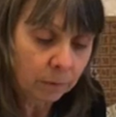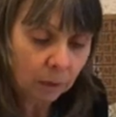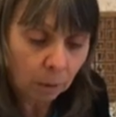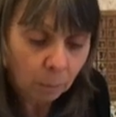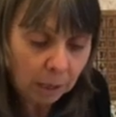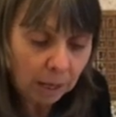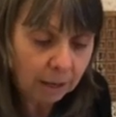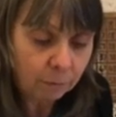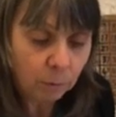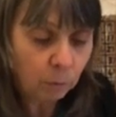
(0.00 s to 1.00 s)
And we're
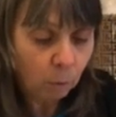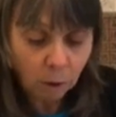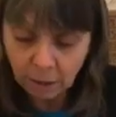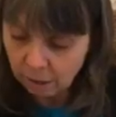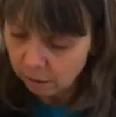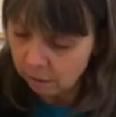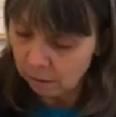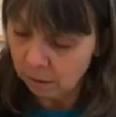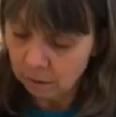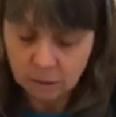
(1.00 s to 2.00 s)
left with 1
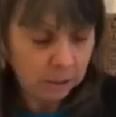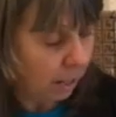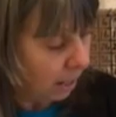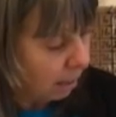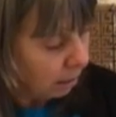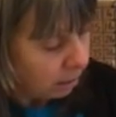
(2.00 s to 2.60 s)
10.